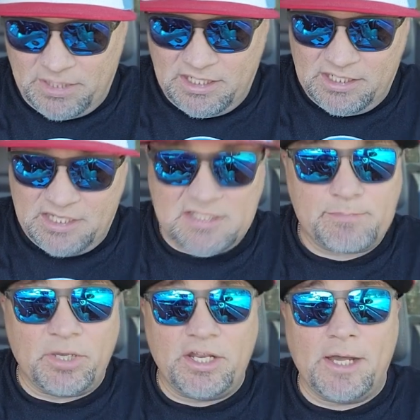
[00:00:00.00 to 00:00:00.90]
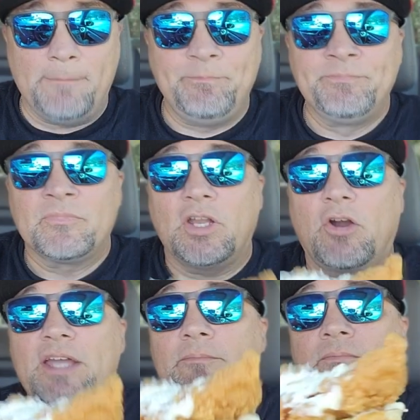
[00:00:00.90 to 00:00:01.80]
mayonnaise, but all
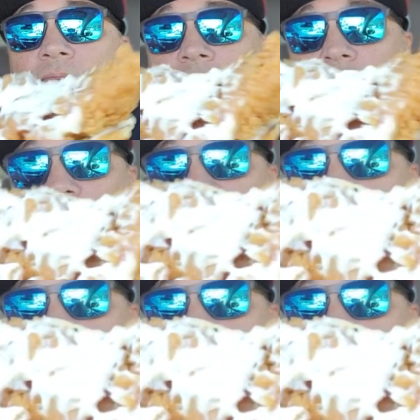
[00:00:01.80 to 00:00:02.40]
right, there